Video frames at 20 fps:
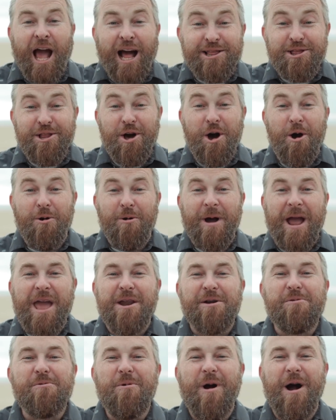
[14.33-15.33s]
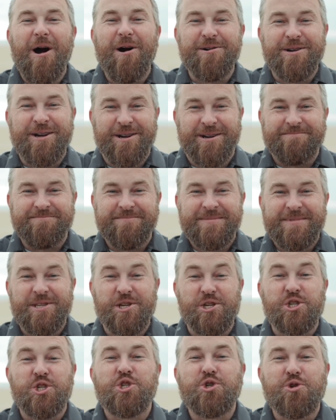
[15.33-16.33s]
Hello and welcome
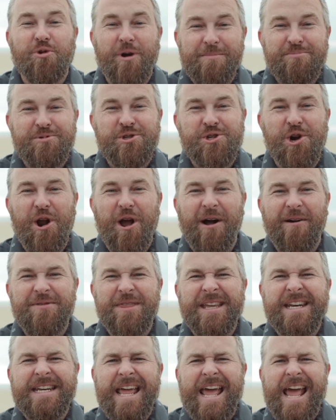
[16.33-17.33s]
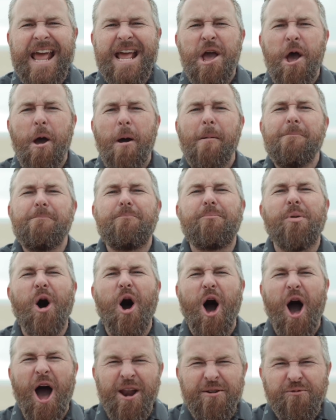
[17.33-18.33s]
to Scripture of the Day
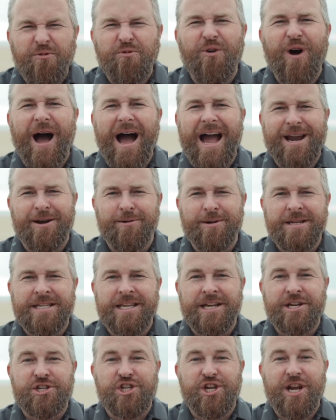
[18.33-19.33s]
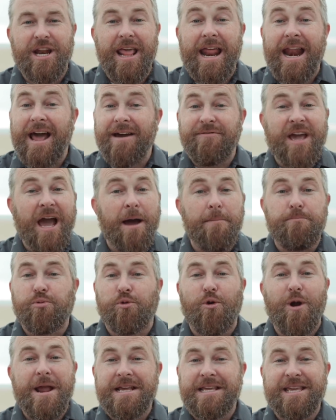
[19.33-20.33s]
Bonfire Edition, and I've got
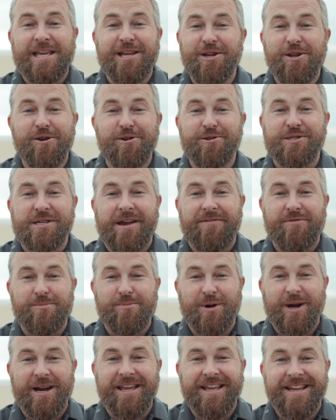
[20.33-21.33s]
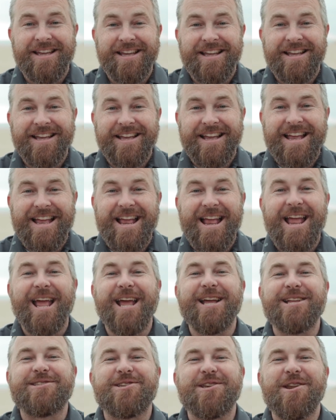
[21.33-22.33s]
breaking news, everybody.
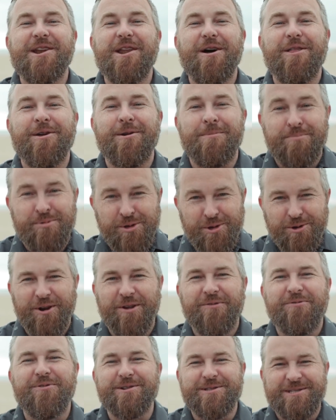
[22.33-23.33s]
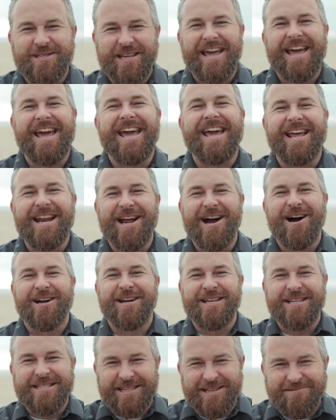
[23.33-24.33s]
It's another beautiful day in
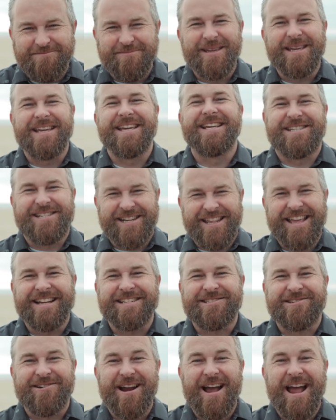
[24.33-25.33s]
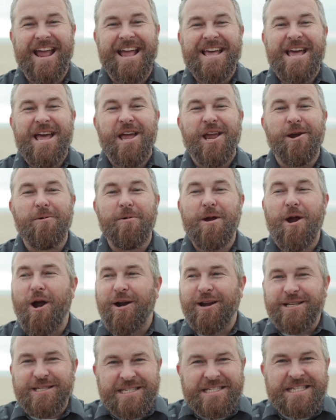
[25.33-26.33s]
Huntington Beach. That's right. Here we
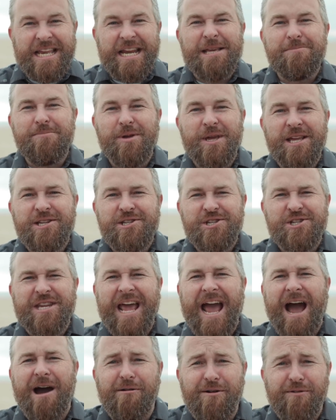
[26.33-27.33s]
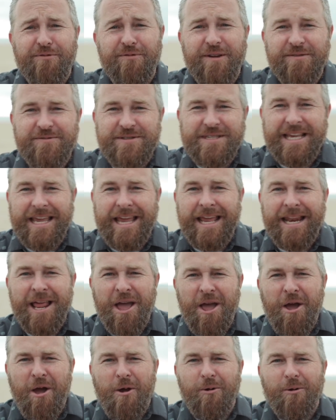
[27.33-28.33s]
are at City Beach, Tower 15,
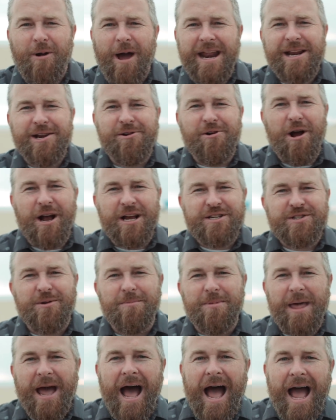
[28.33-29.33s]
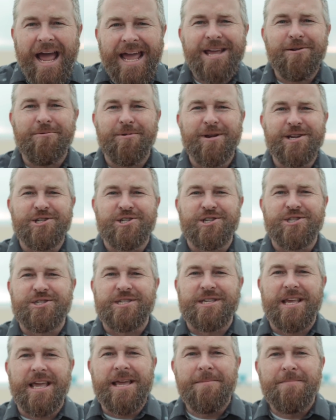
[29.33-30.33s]
right across from the Hyatt
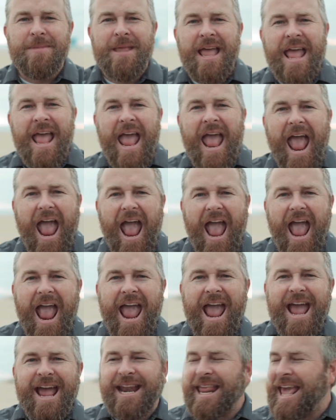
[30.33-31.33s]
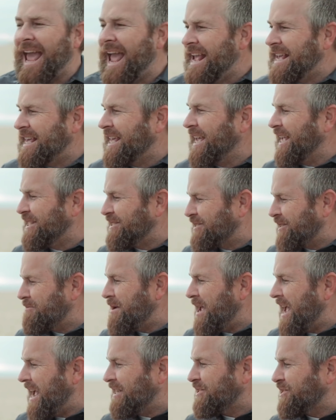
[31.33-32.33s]
Regency. And hey, kids, let
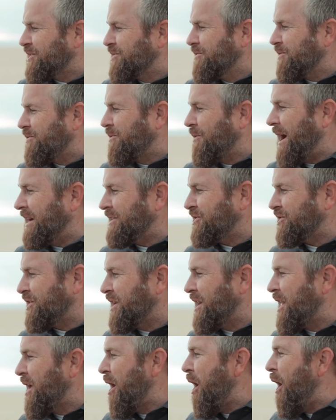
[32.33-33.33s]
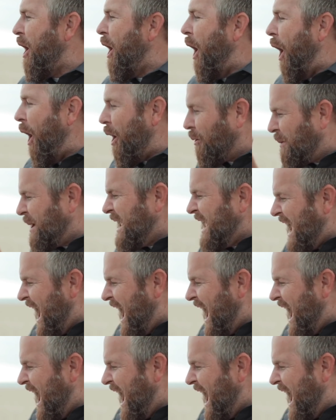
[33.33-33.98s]
me ask you a question. Are we